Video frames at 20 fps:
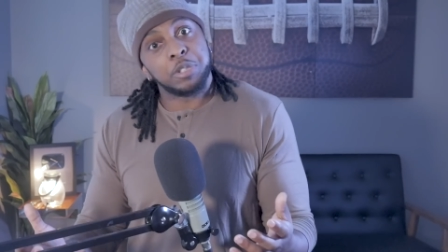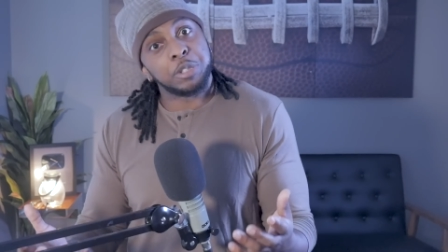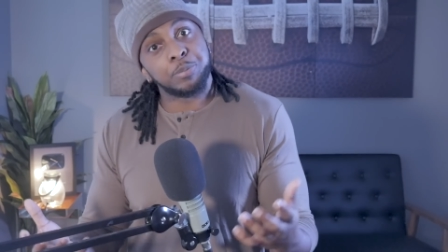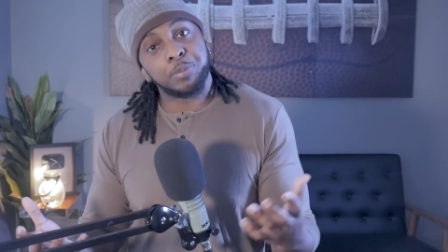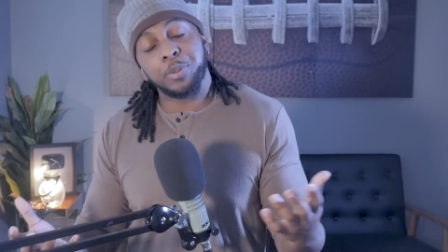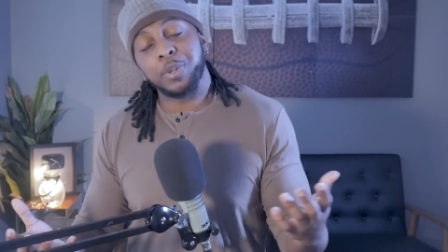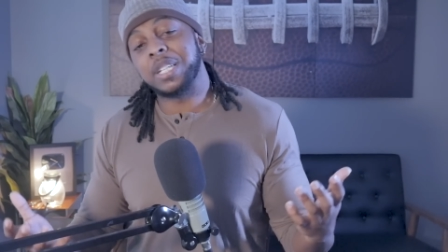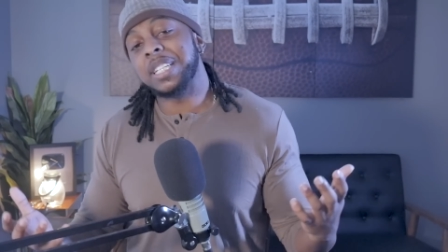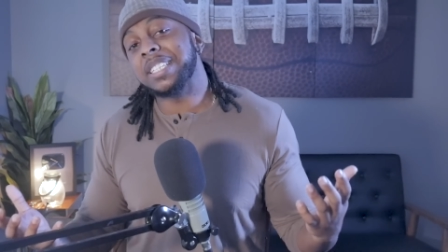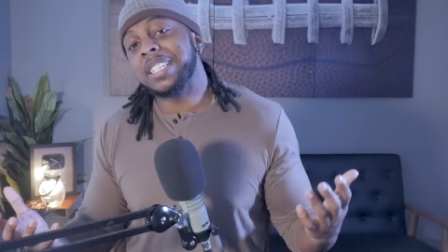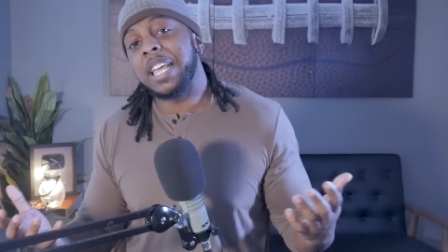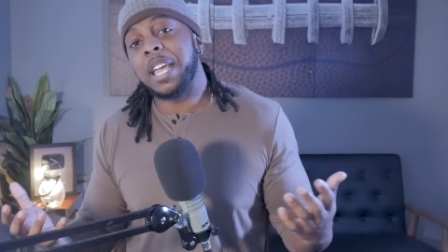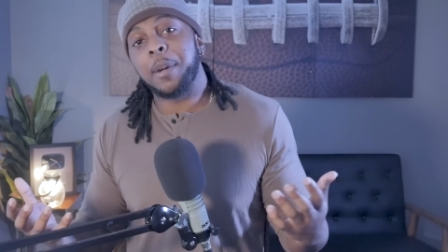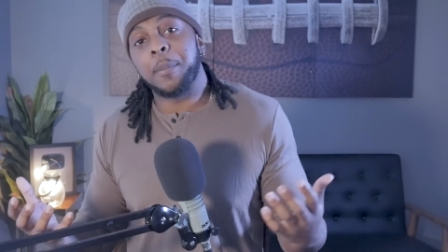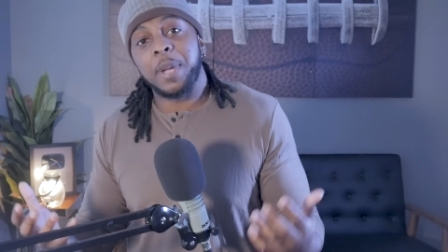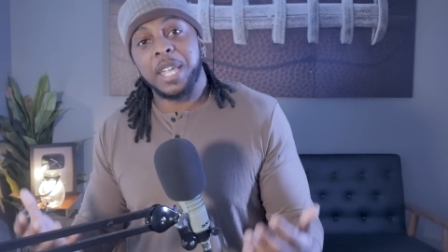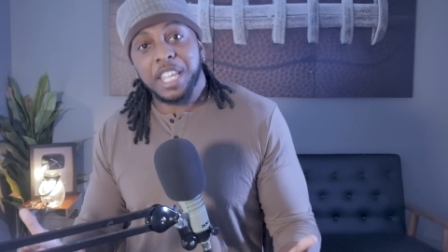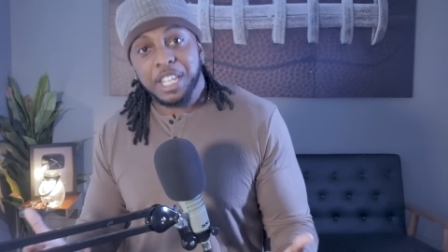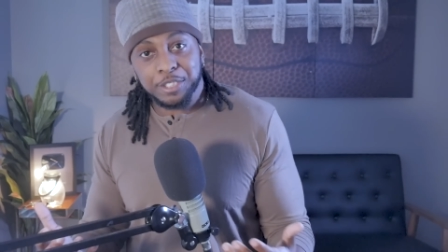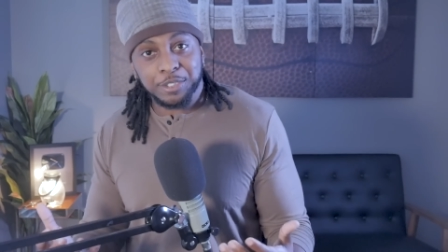it's pretty
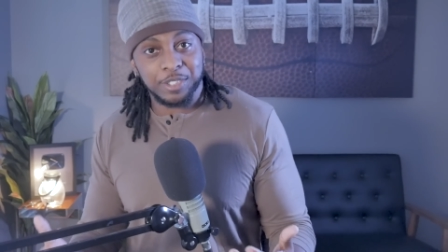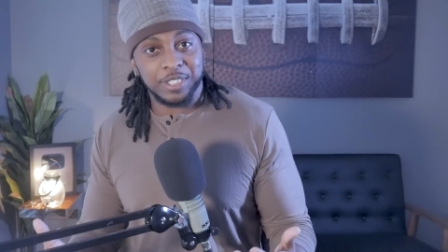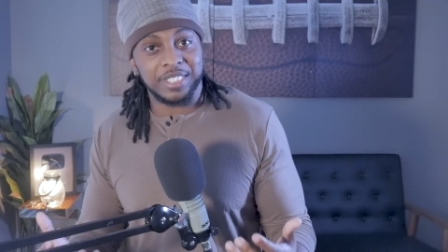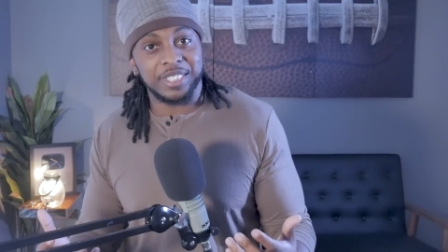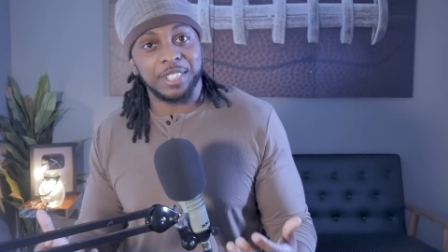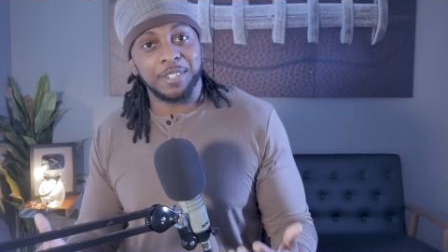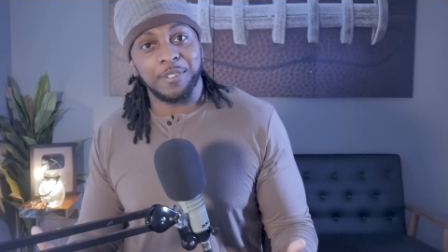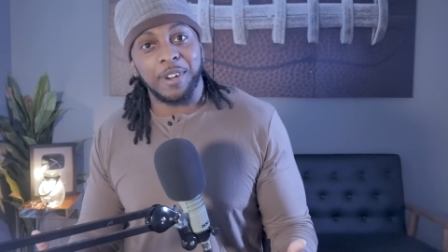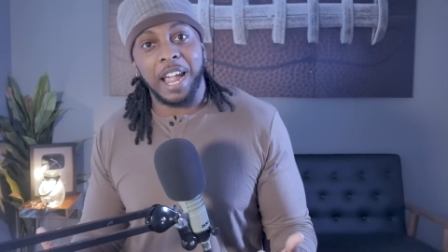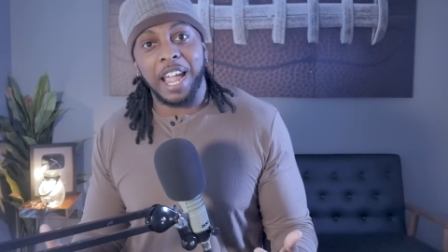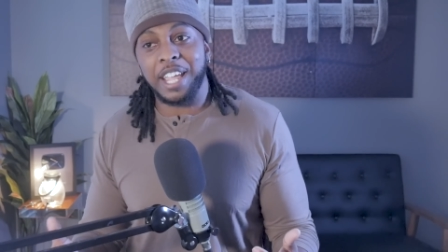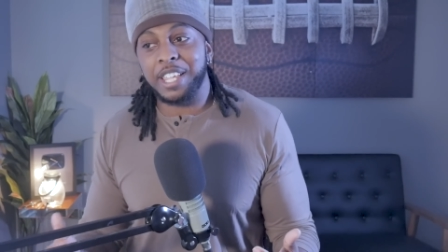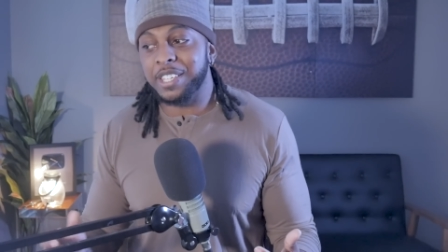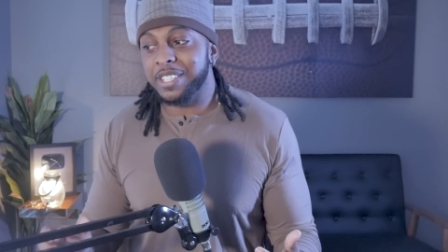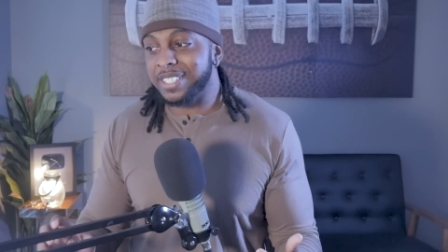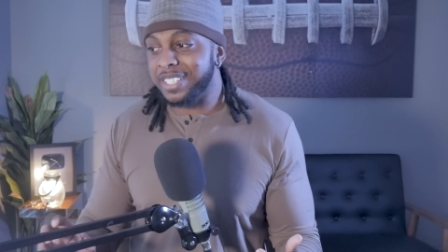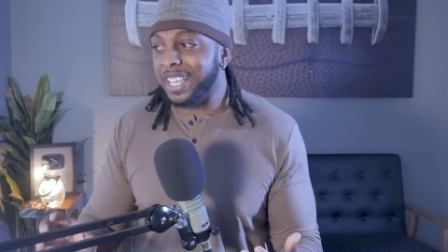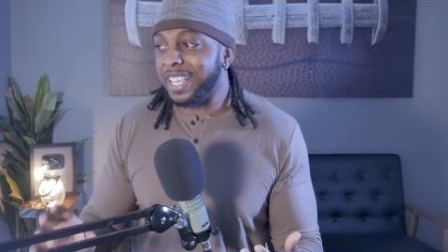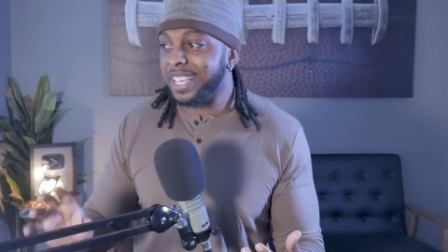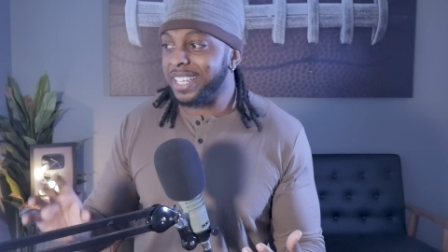damn interesting, right?
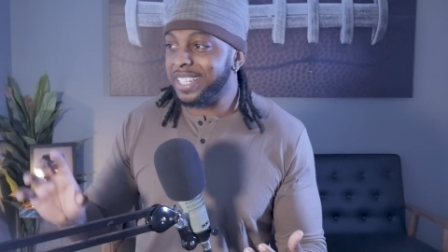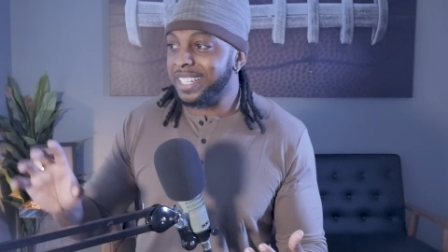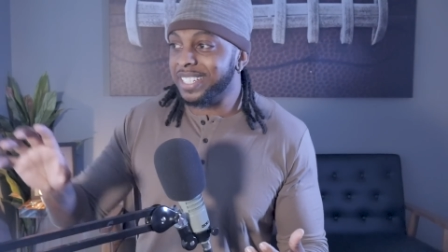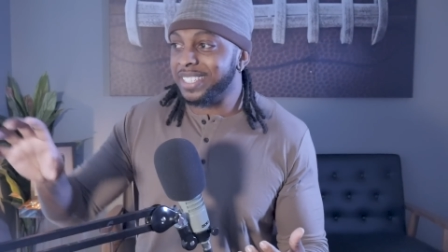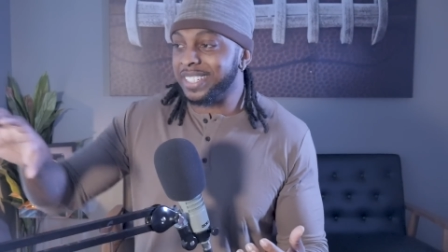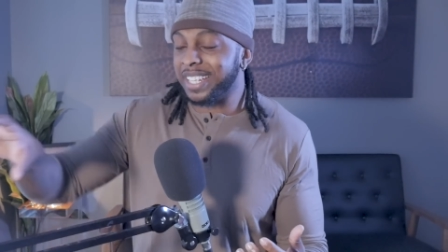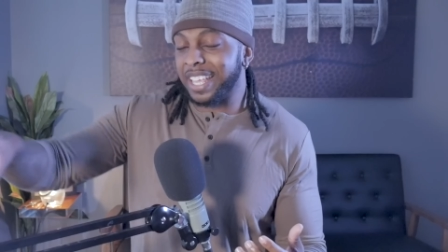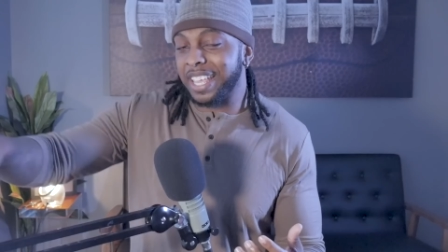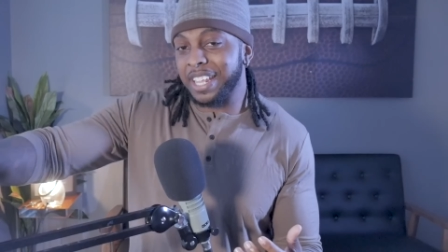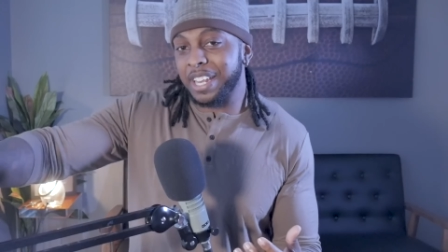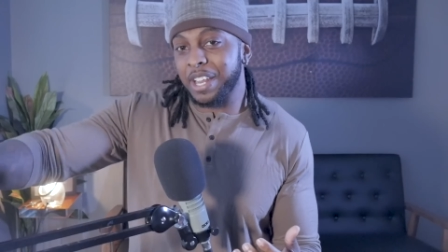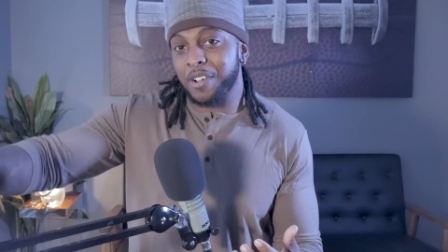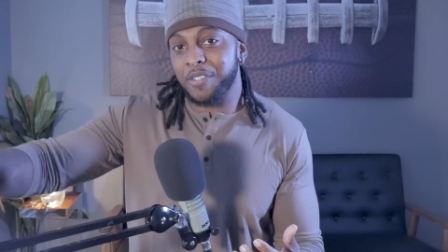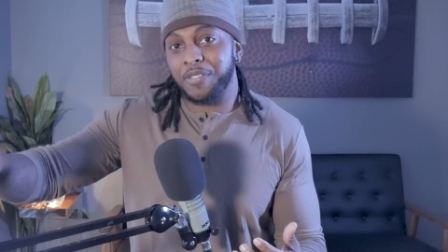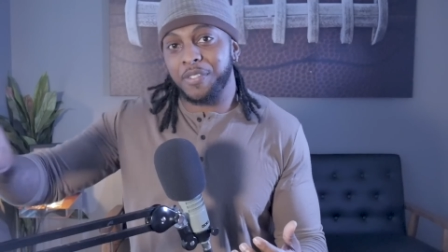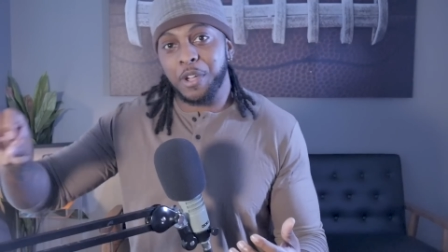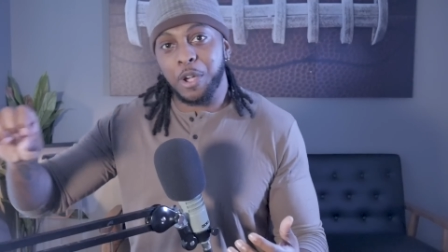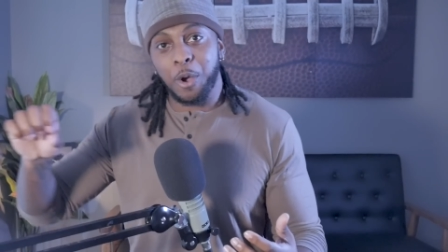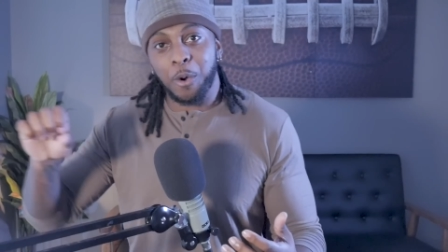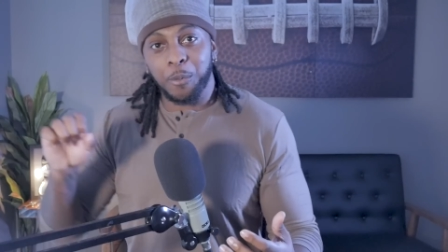You're taking these
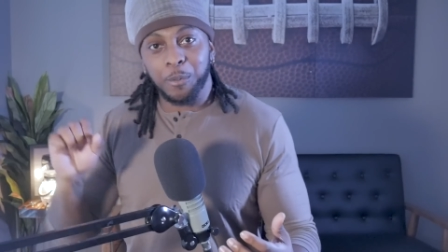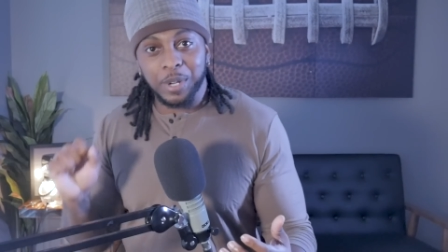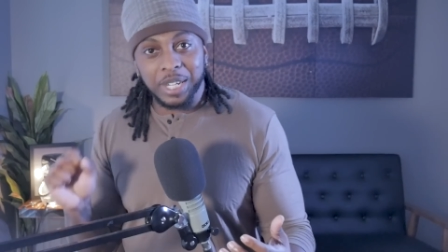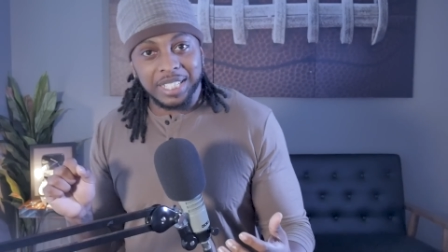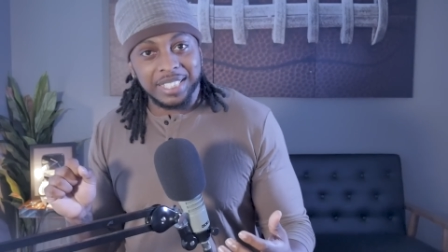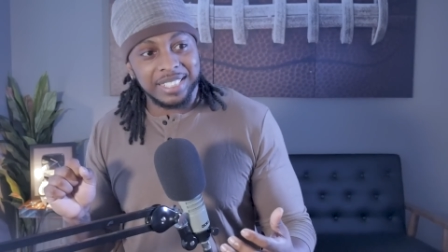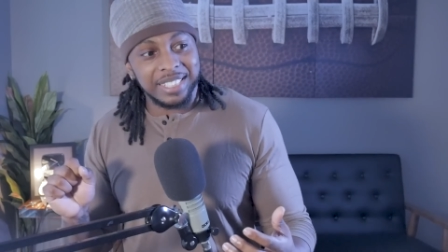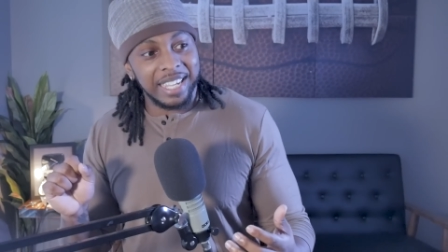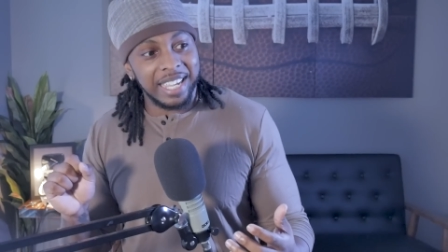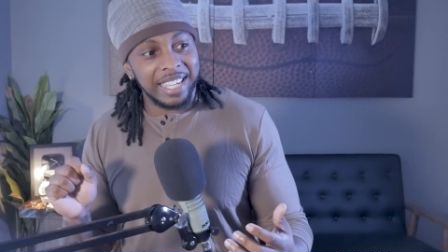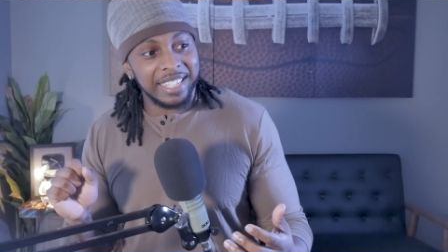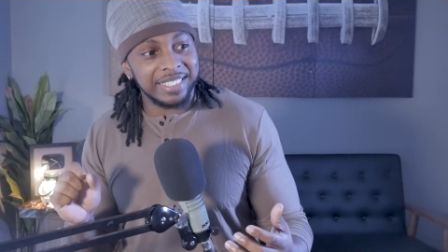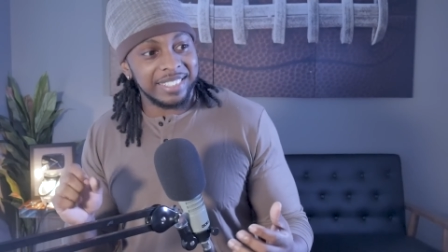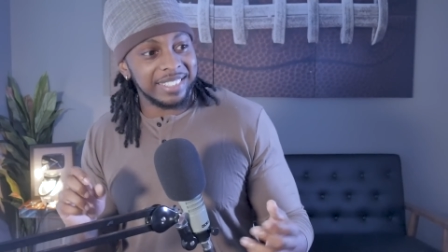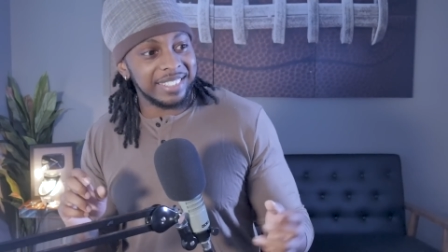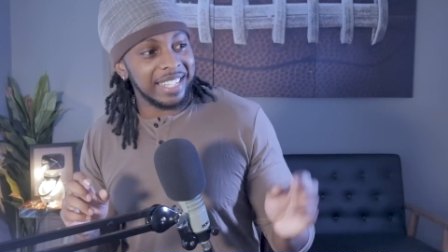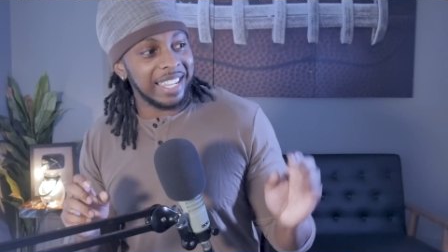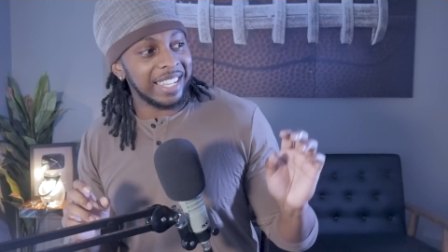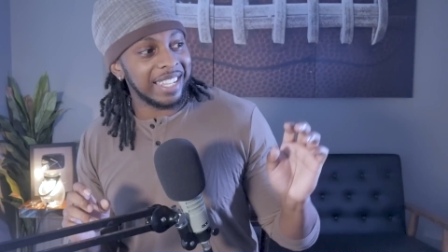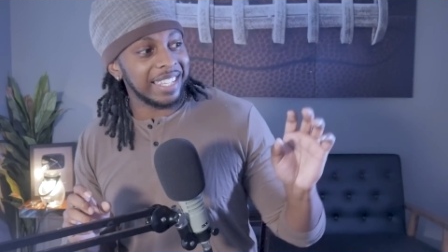NFL rejects,
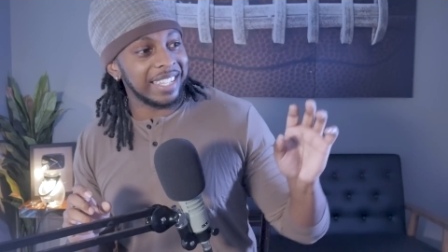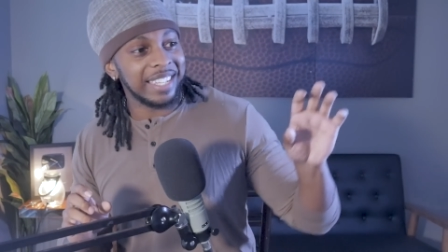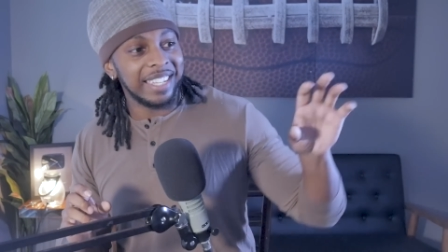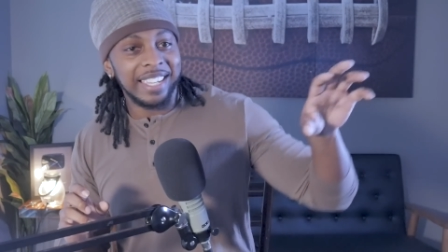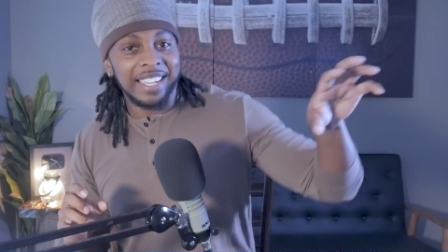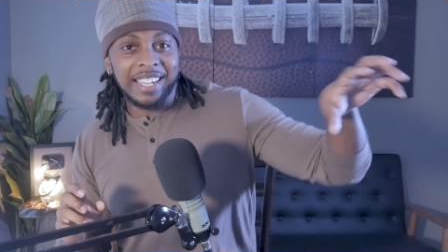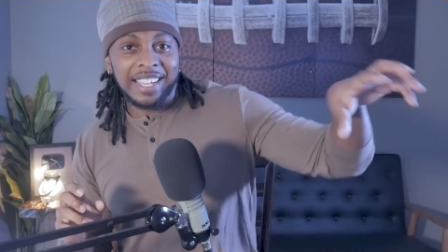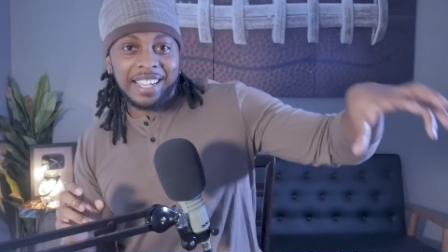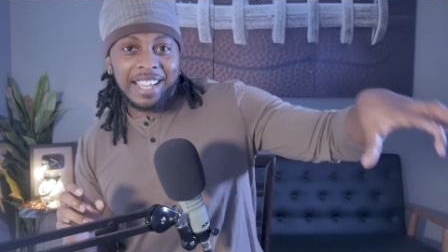you're taking